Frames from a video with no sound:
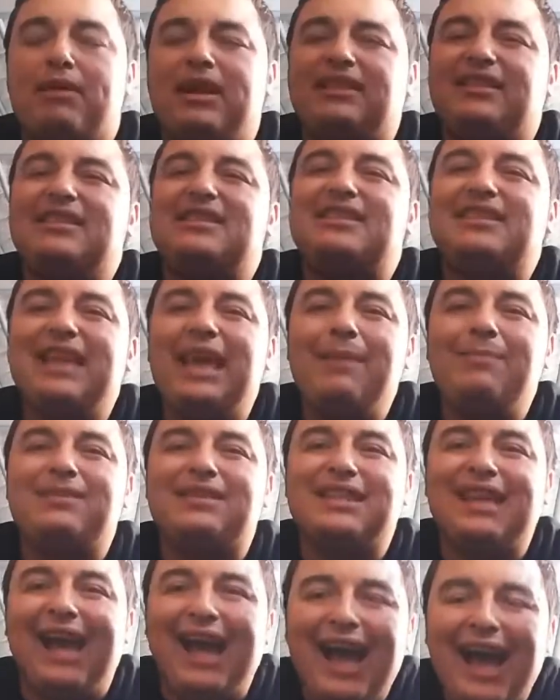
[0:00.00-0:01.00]
But at the same
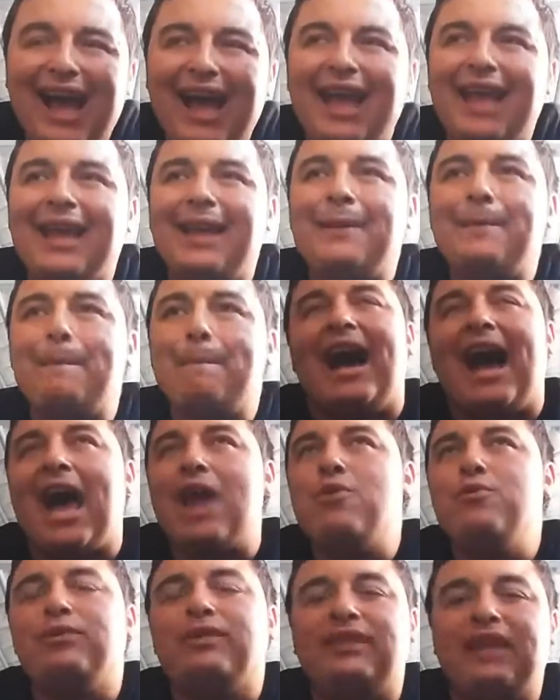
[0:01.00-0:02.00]
time,
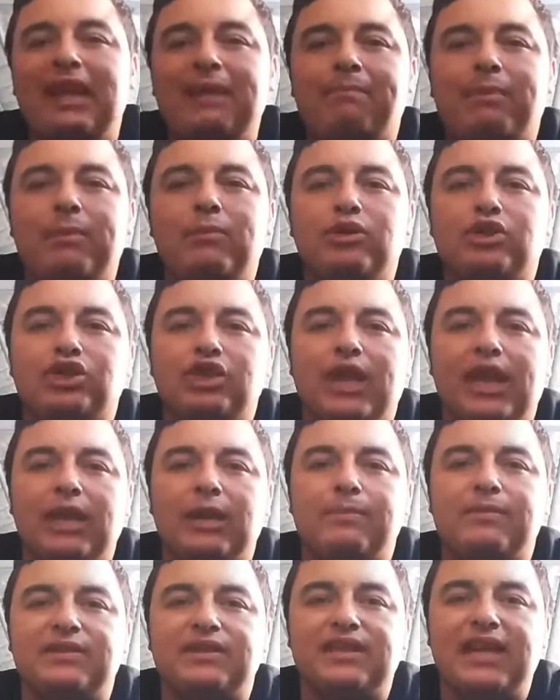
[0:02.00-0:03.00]
I don't think people should
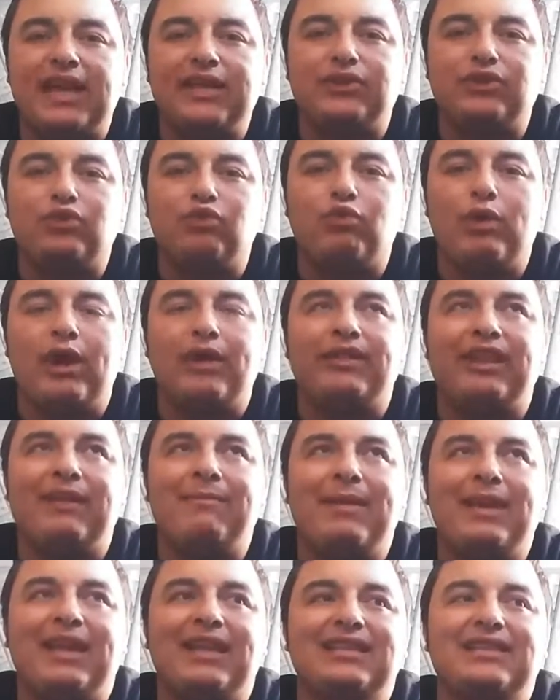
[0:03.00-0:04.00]
get upset to where
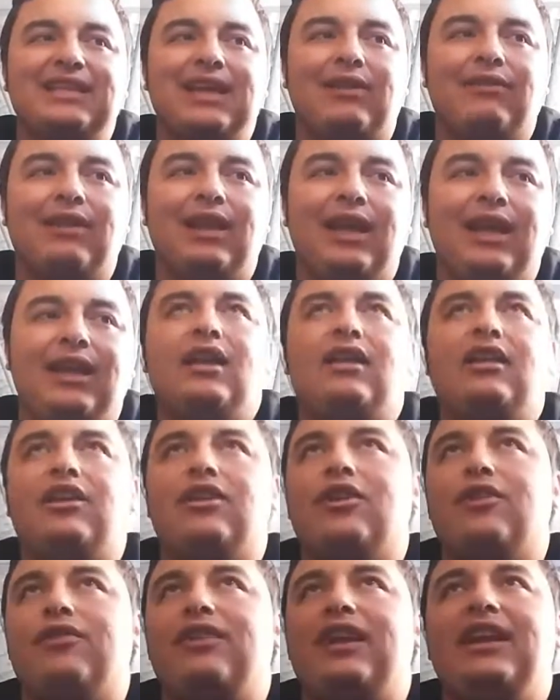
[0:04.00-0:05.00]
they make it sound like,
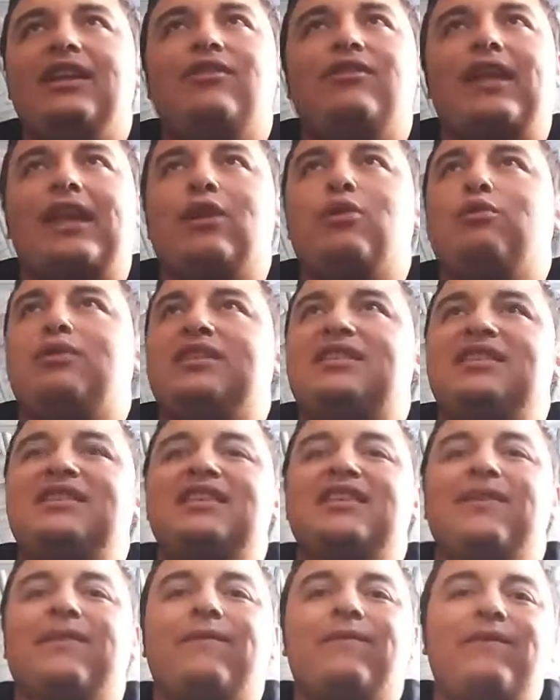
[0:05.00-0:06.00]
they don't listen
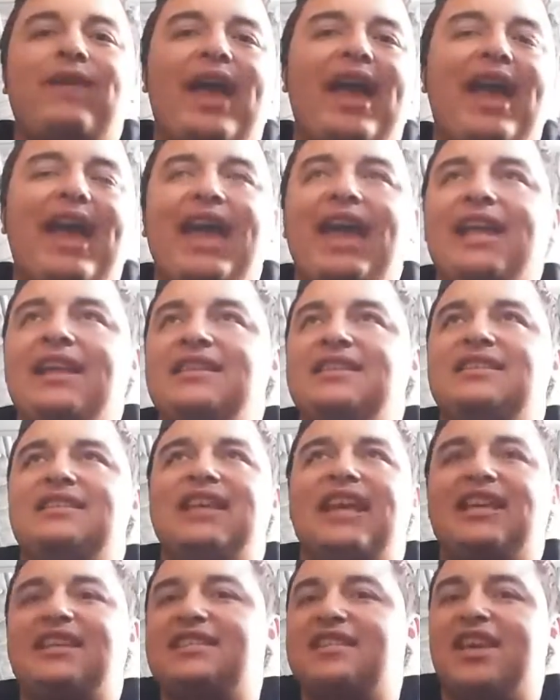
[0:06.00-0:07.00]
to the
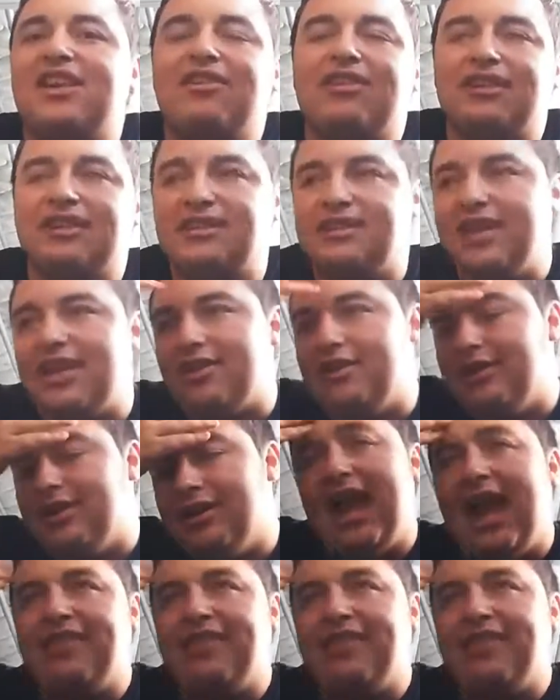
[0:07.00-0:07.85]
fans, etc., etc.